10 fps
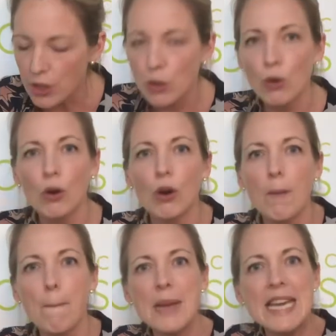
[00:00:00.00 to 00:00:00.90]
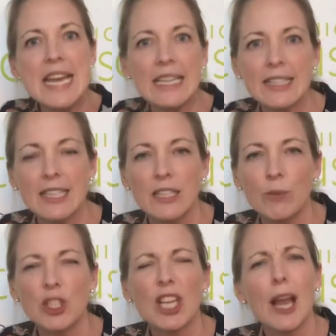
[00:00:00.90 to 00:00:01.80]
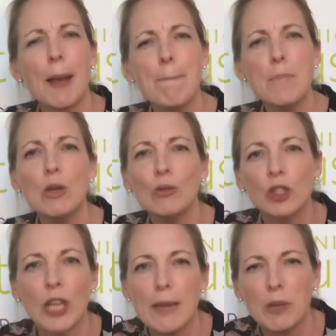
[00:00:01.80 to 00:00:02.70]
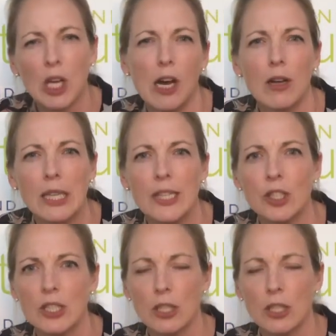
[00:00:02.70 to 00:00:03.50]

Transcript: your meniscus, which are like moon-shaped cartilages,